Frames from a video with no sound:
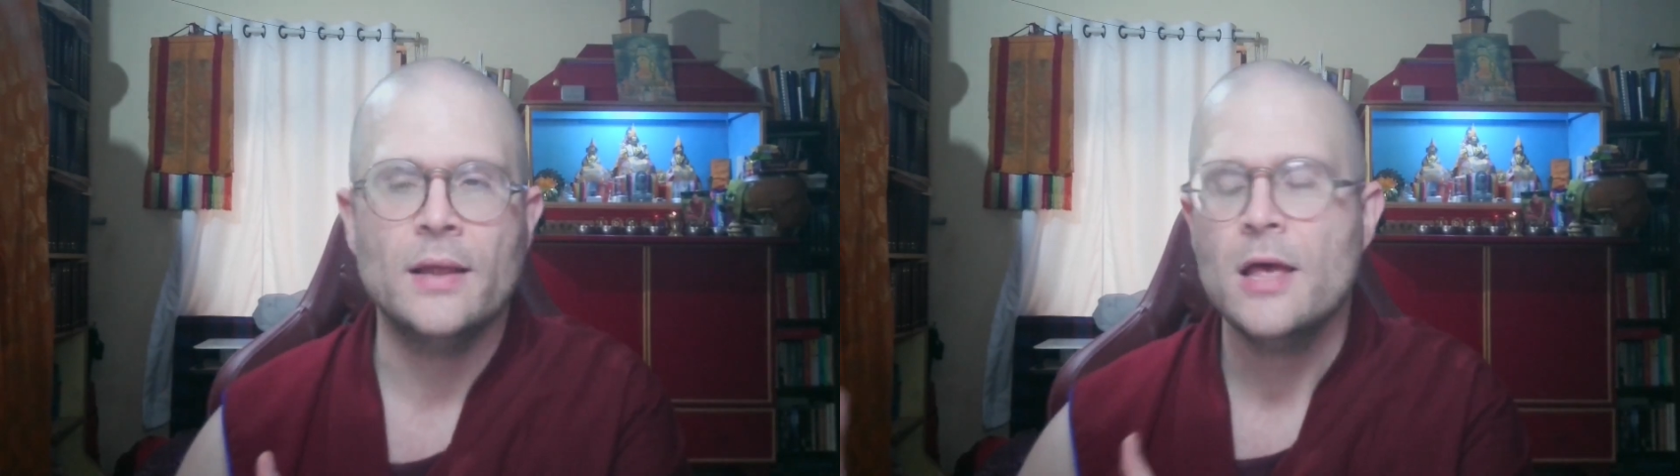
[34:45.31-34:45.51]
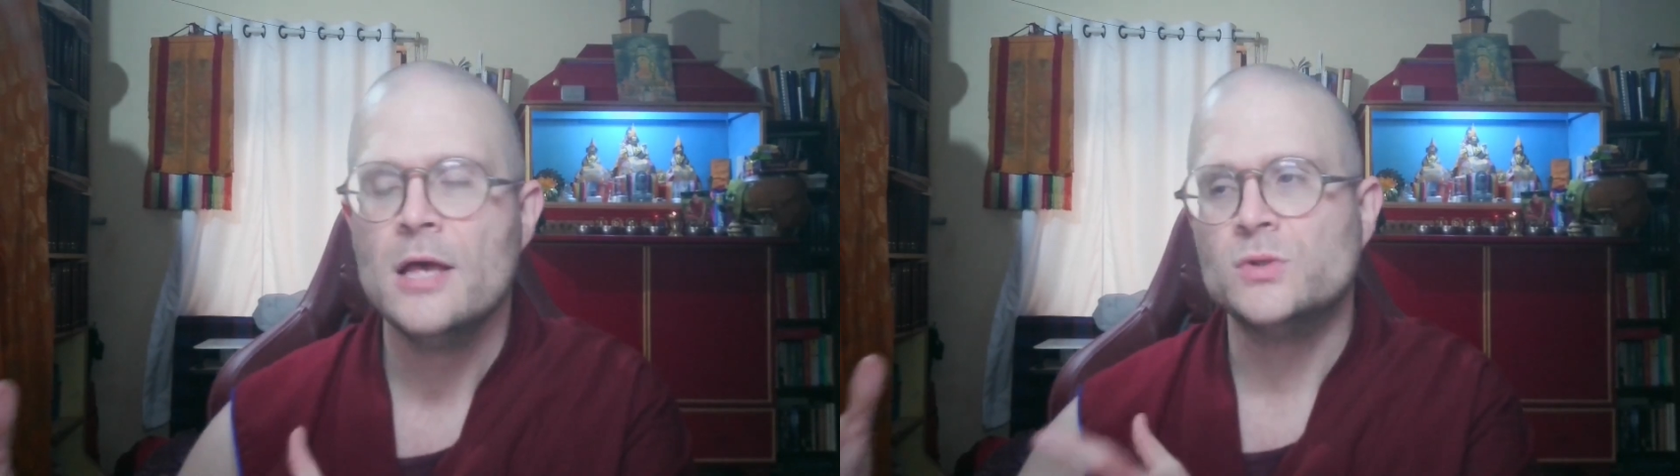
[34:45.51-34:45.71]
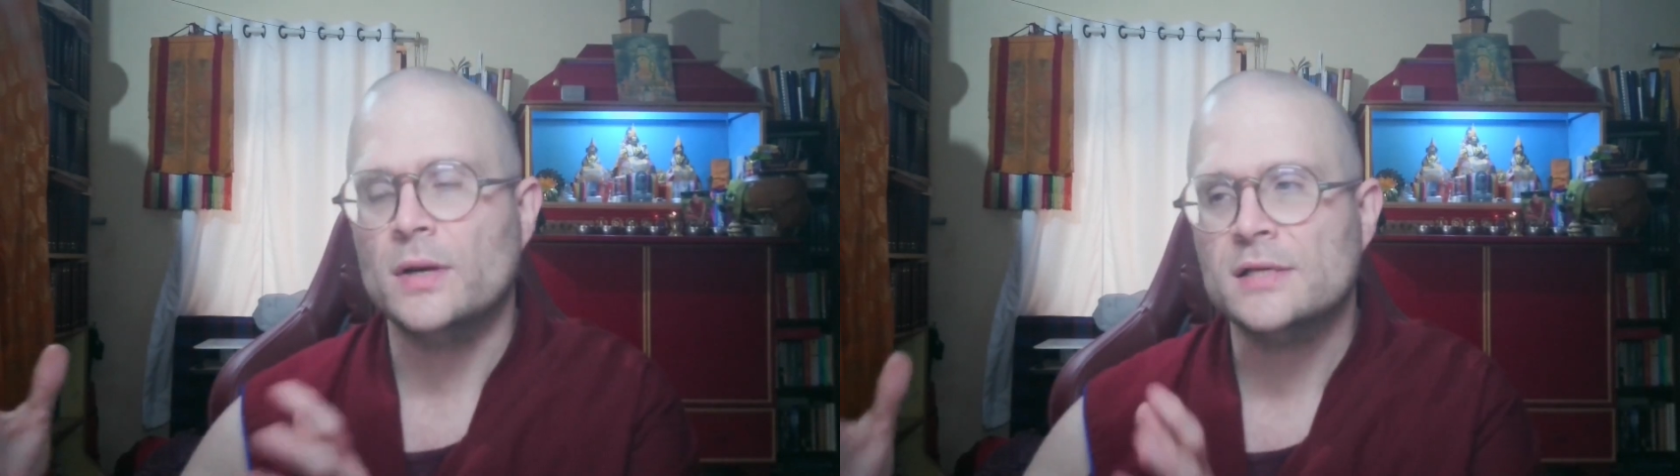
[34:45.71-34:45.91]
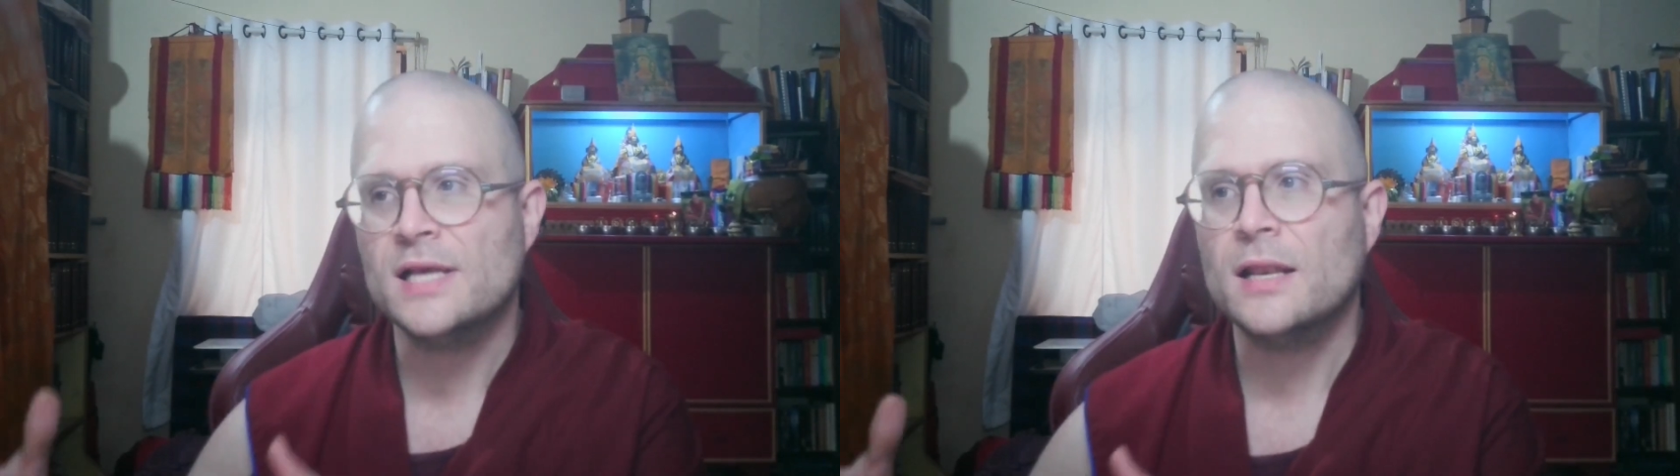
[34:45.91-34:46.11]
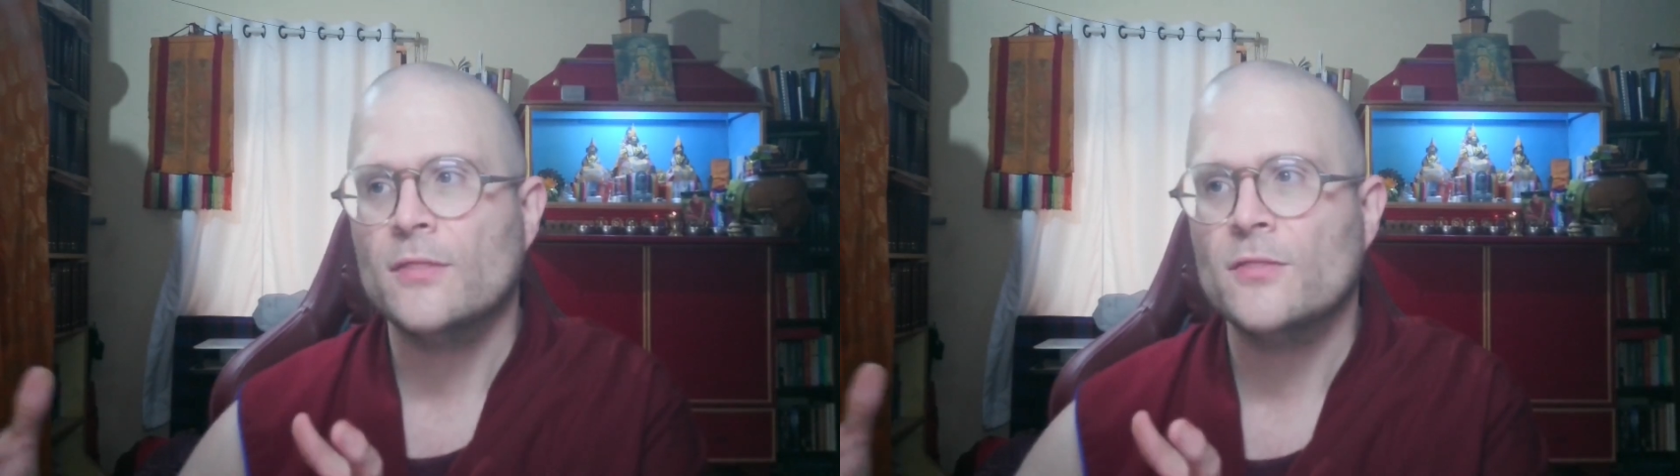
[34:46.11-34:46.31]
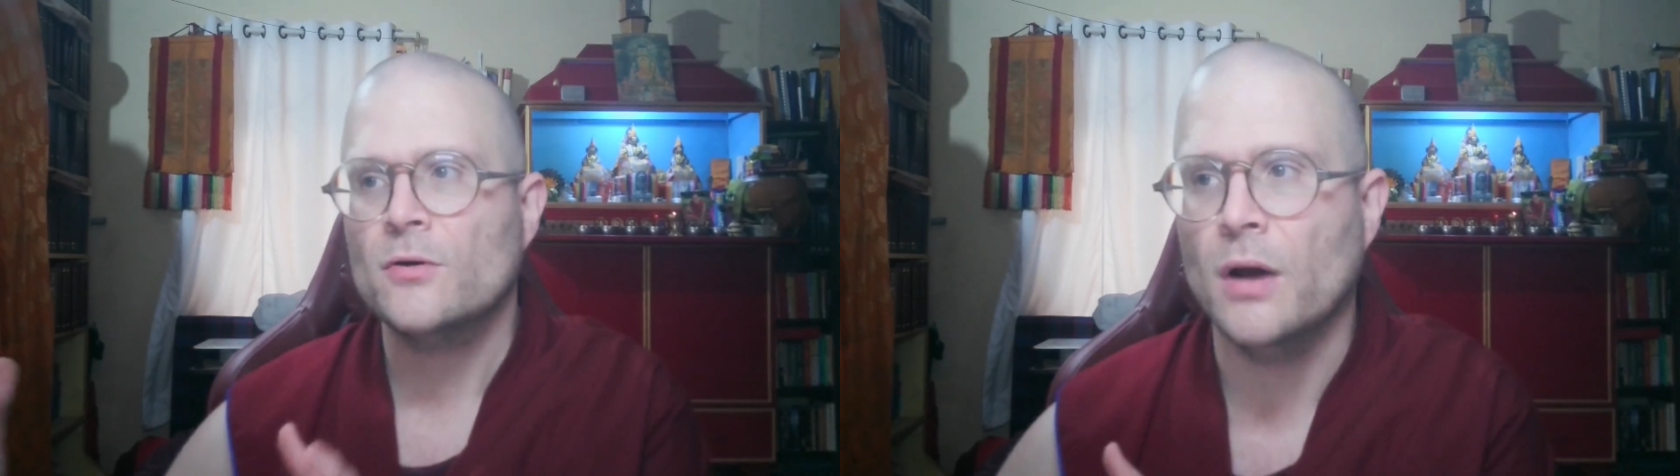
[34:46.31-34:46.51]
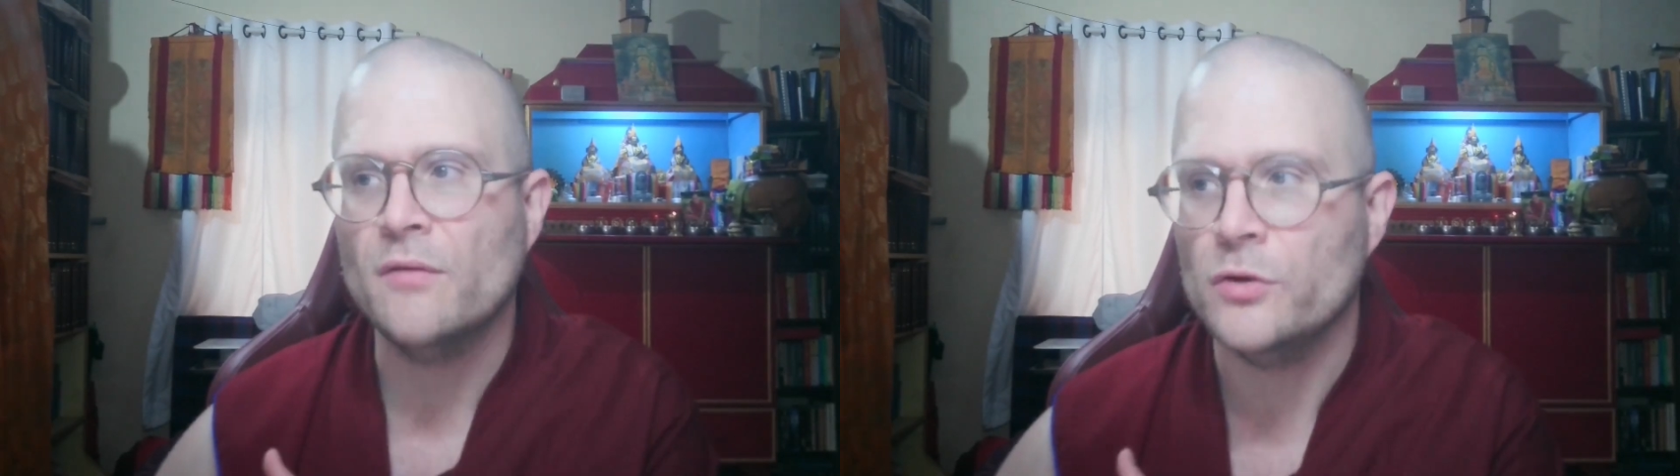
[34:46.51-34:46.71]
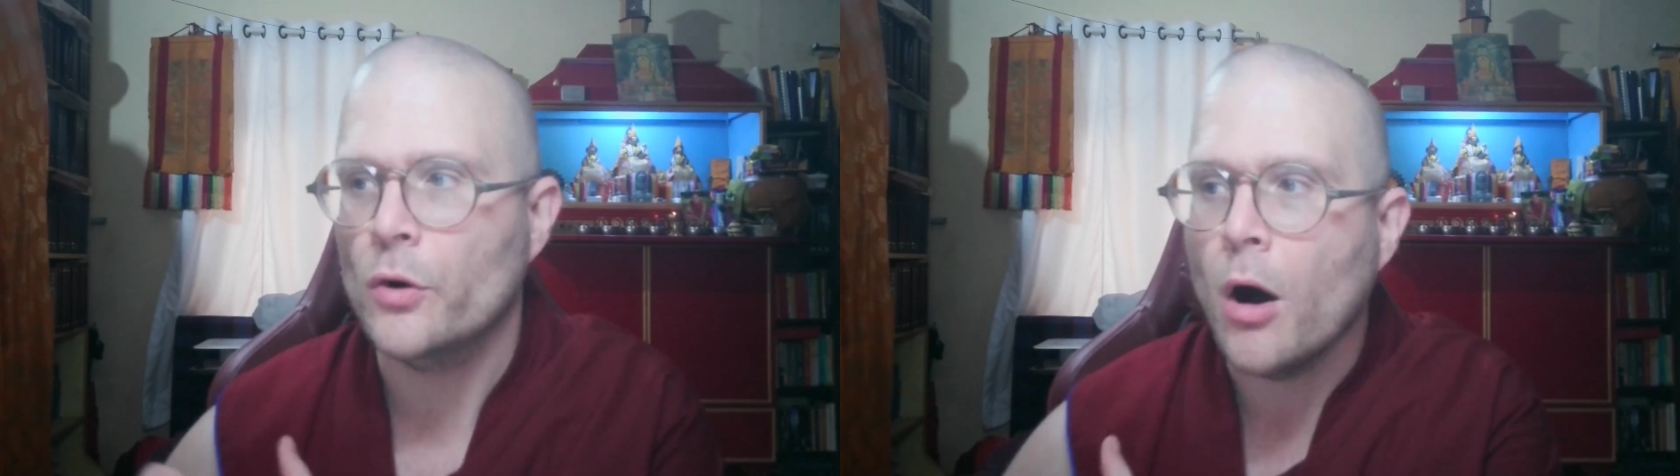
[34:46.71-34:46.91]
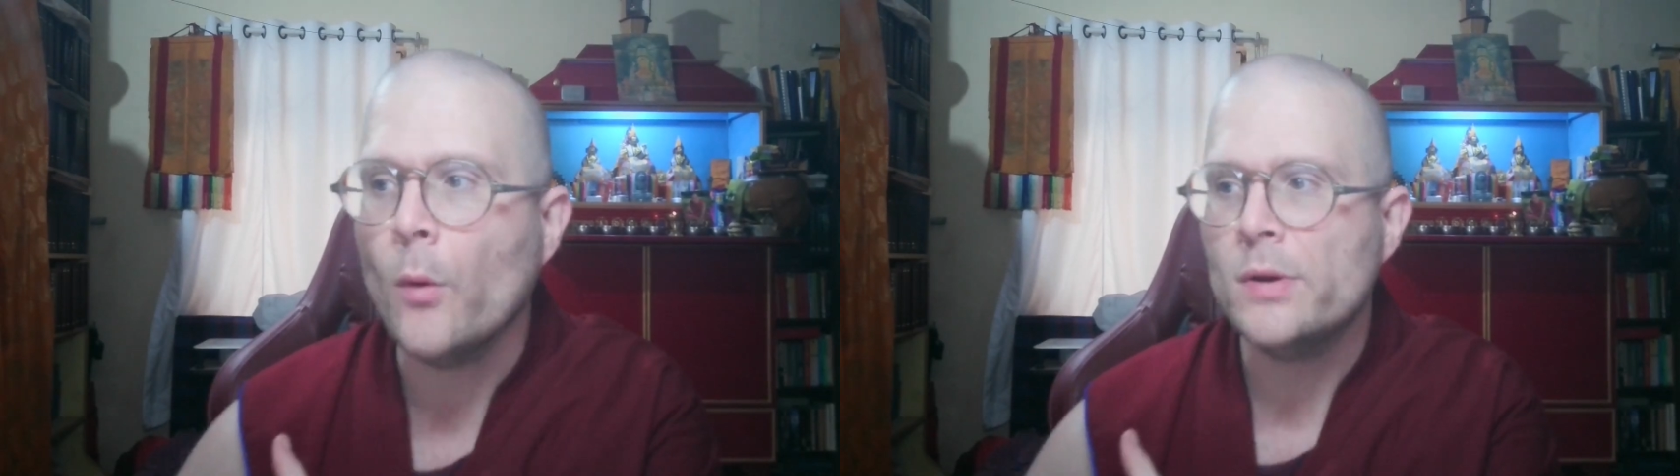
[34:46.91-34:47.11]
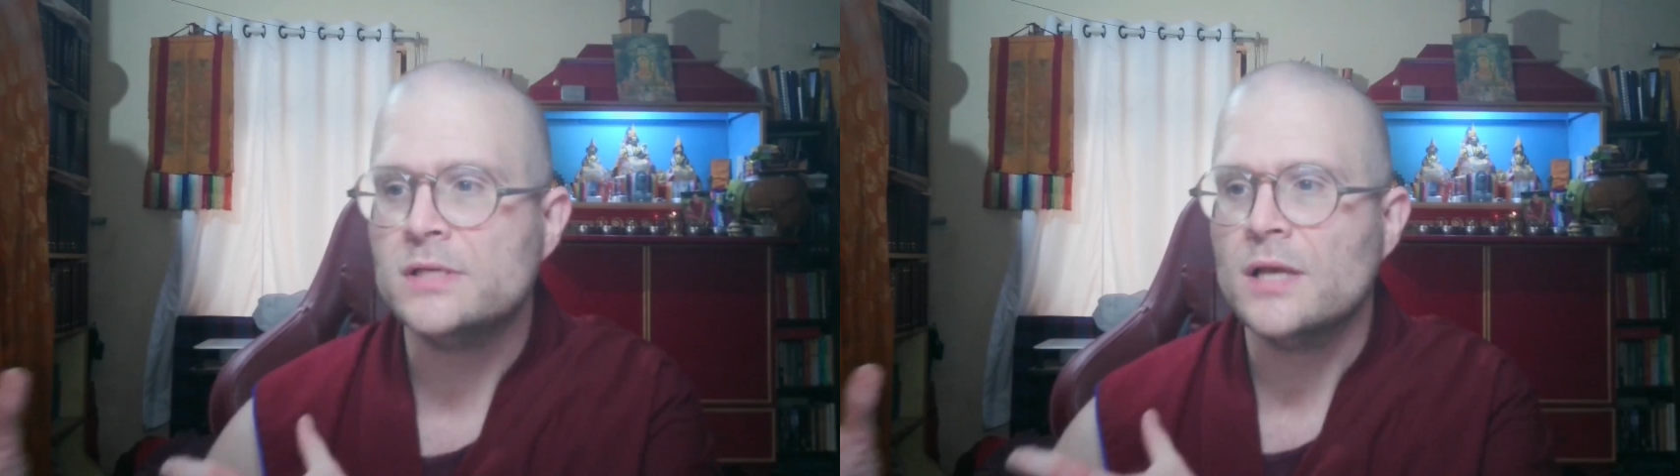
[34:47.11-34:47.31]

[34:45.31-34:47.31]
So in a second and third novel, you're always